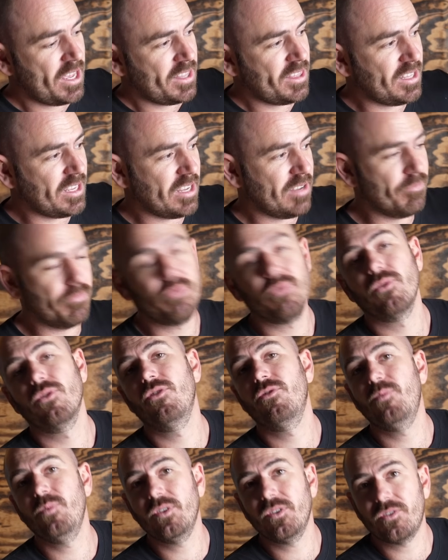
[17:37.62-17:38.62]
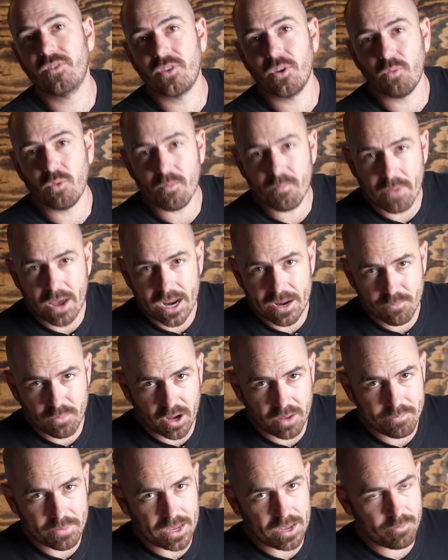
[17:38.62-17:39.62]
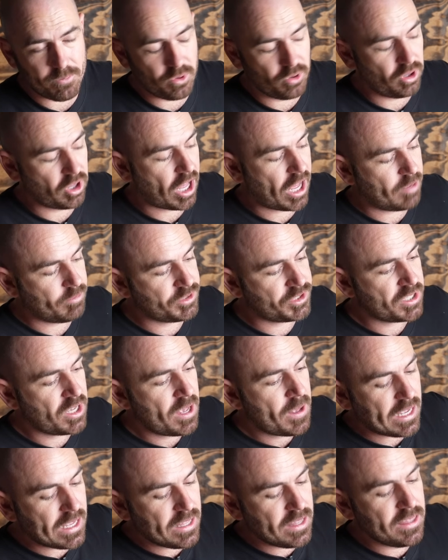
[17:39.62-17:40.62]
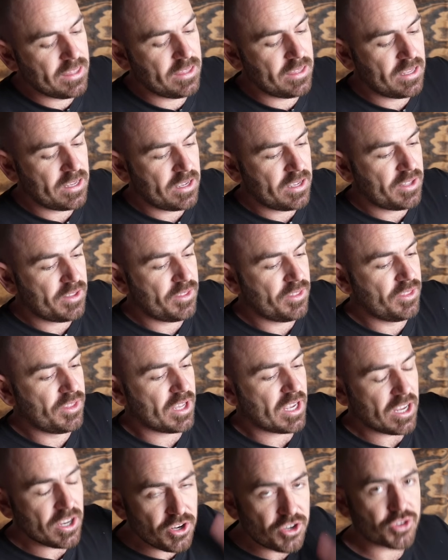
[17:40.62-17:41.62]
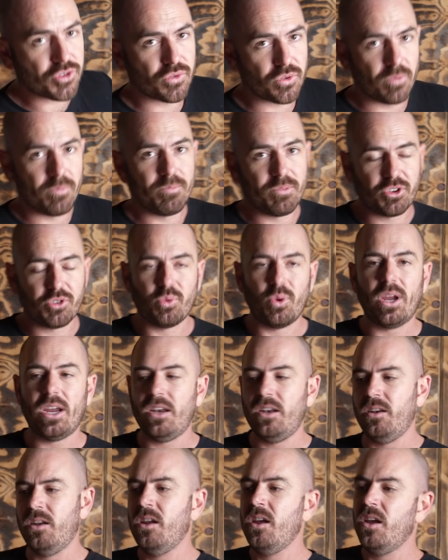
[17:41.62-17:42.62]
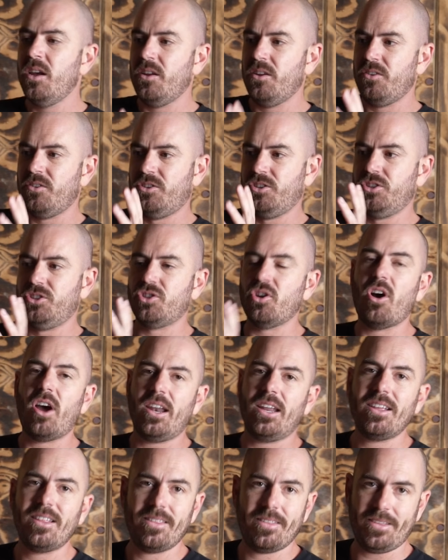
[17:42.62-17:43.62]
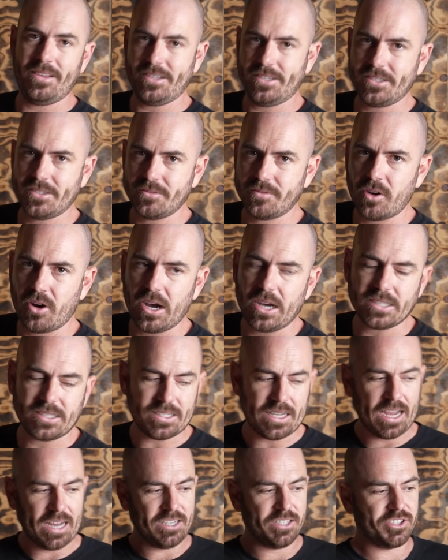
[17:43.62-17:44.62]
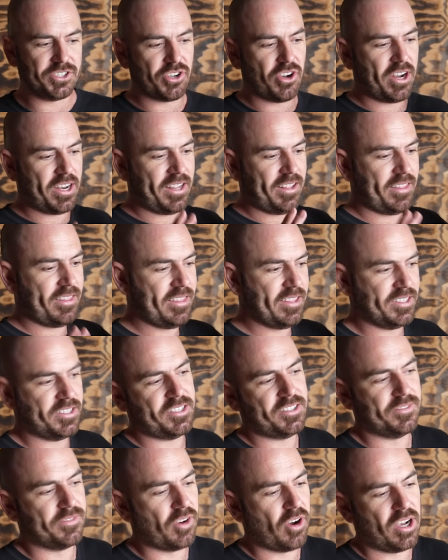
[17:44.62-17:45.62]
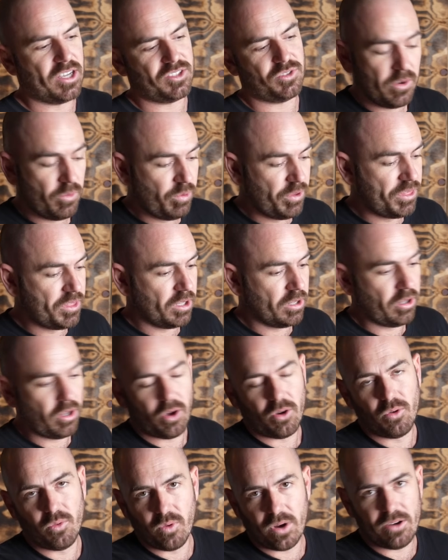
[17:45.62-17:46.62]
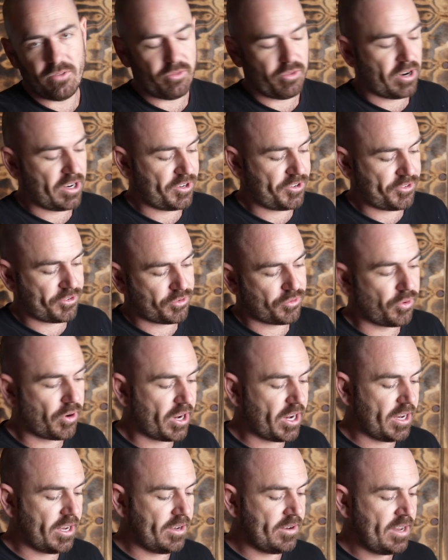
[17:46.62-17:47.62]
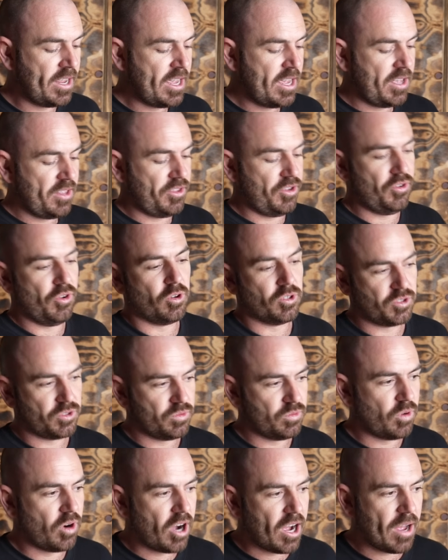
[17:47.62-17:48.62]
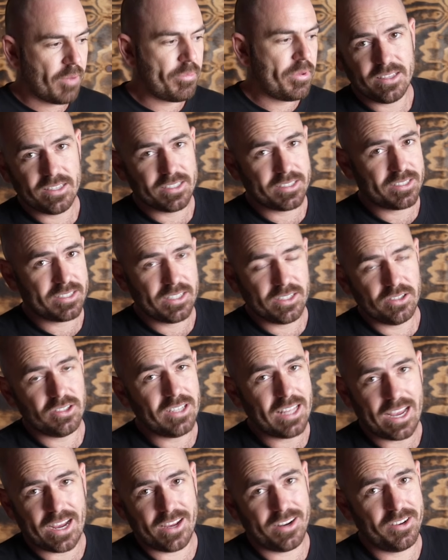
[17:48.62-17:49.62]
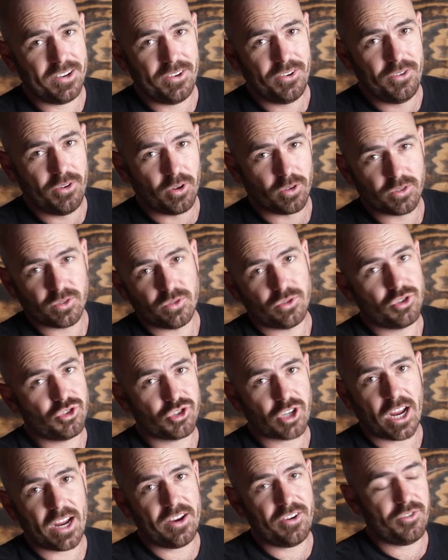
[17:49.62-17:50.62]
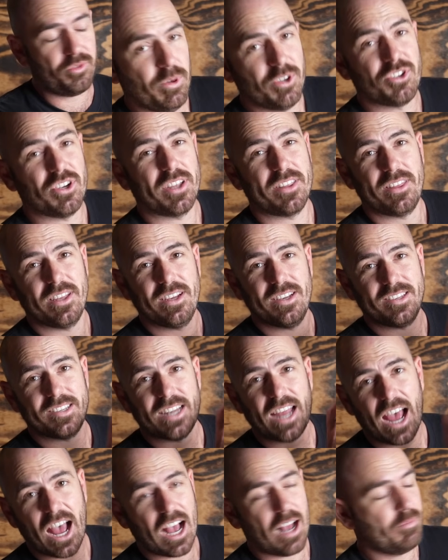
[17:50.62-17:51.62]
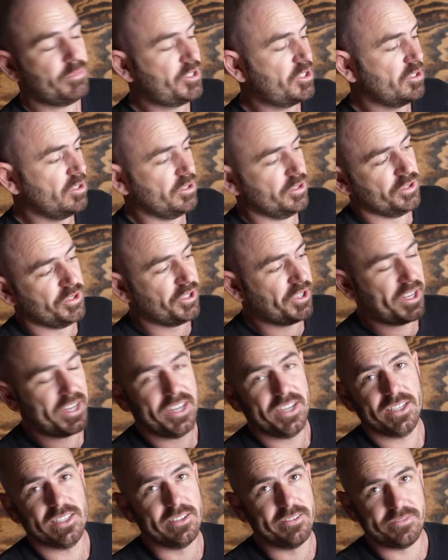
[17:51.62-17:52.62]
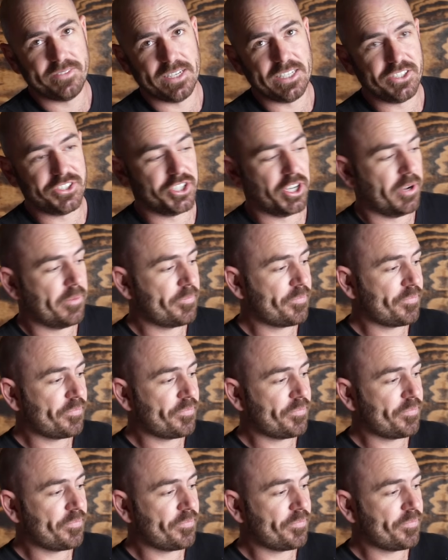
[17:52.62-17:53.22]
the improvements that were made by Bambu Labs in the interim between designing this device and designing this device with the low refresh screen, the nozzle wipe, the single-handed nozzle change, which I think is an absolute killer feature.